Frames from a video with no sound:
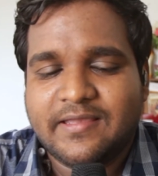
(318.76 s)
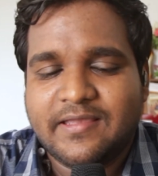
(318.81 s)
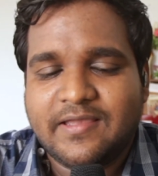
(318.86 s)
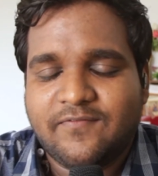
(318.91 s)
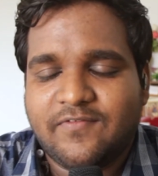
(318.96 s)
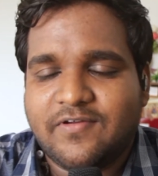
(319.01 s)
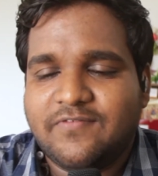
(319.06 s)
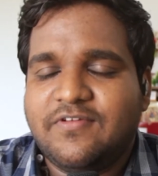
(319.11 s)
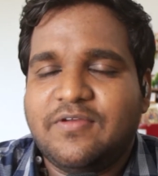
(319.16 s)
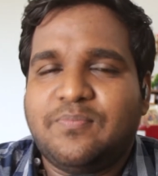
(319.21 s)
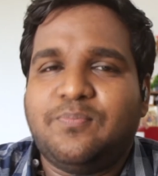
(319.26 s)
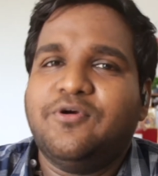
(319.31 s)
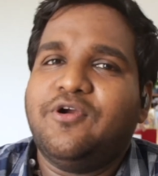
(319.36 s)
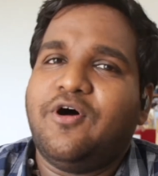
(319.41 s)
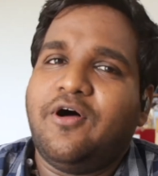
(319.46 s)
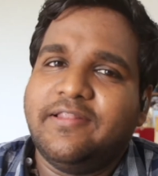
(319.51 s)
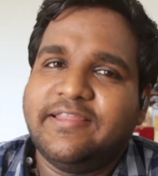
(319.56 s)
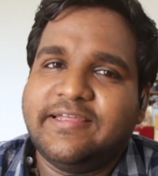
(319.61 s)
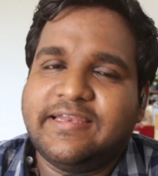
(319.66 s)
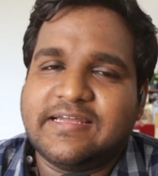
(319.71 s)
When we put
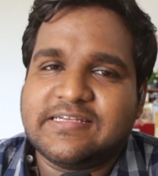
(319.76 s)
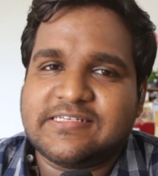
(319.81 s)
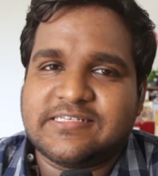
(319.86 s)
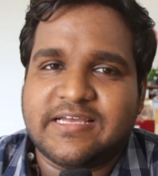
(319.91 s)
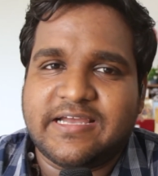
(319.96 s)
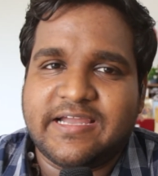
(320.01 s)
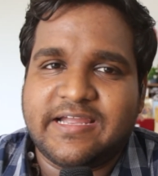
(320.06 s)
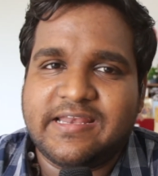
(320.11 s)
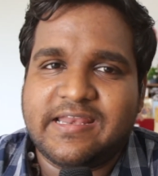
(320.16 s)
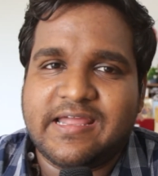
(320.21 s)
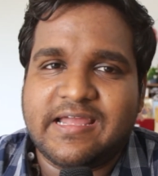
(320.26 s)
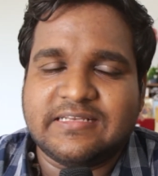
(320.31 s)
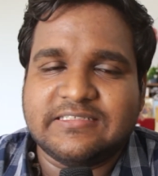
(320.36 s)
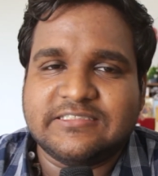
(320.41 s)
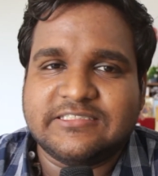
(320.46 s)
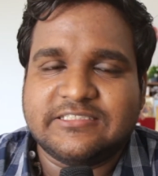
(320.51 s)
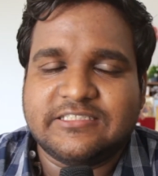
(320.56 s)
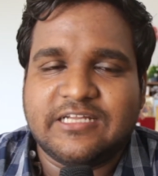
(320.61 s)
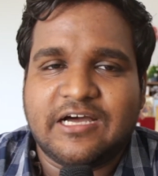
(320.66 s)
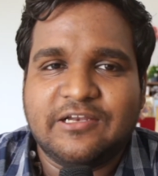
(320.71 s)
all that aside and
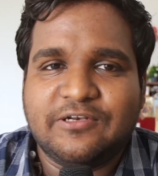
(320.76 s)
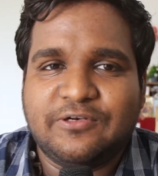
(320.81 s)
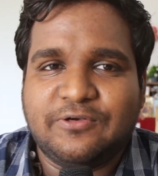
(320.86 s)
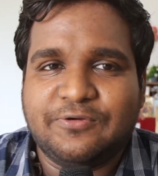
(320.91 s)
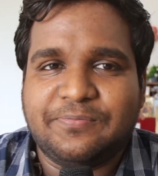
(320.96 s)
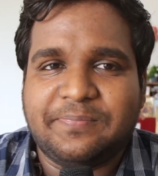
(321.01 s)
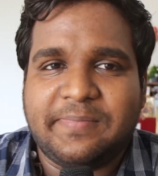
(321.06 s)
start to